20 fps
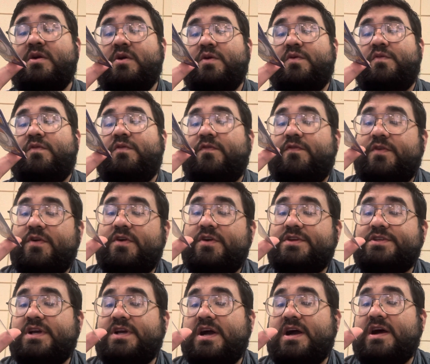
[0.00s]

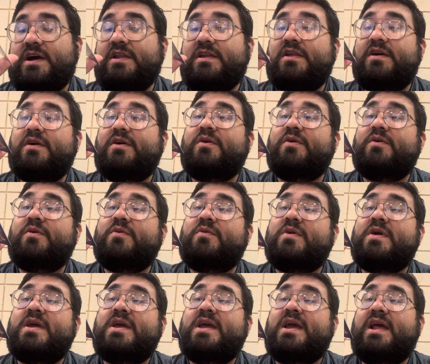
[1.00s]
reverse holo
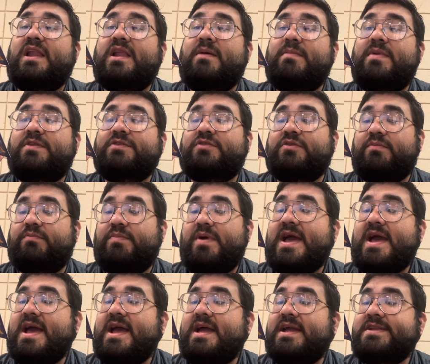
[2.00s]
elemental
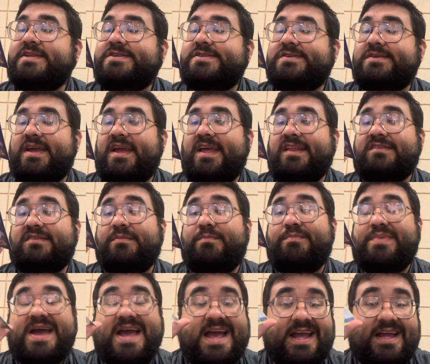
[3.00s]
badge. It's a
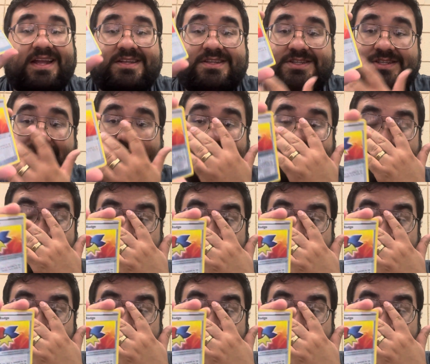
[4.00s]
badge. Some